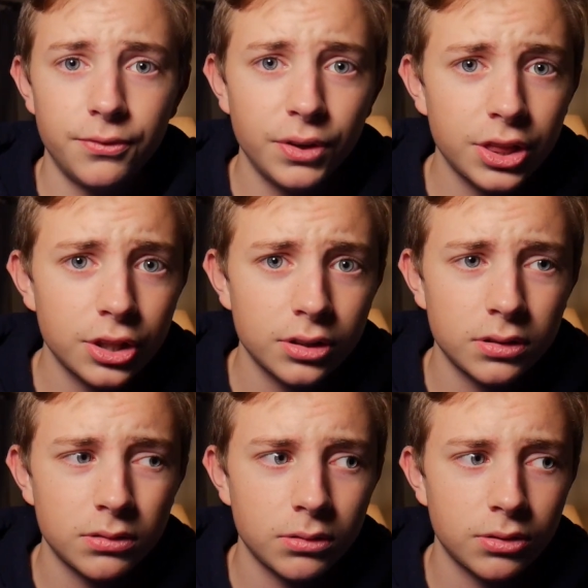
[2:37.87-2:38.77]
5th
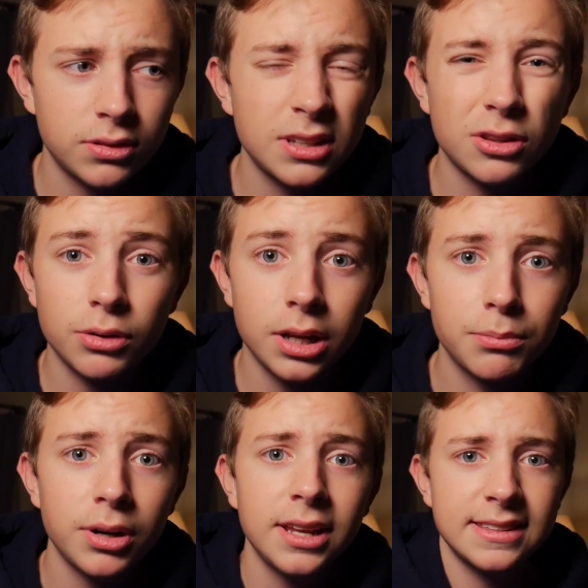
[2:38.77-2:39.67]
or 6th
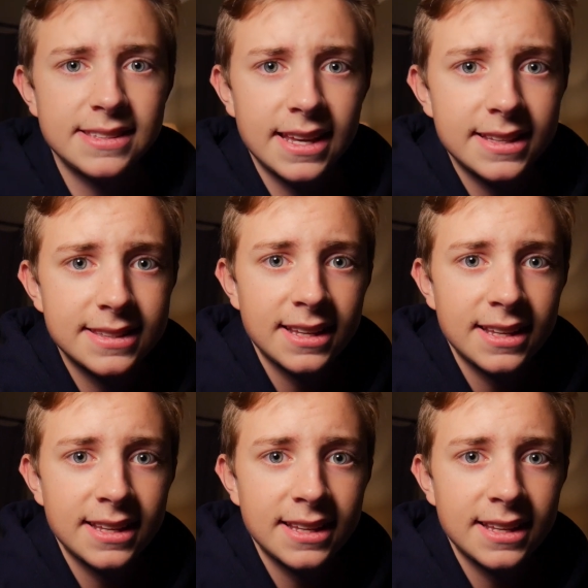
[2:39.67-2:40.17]
grade brain says,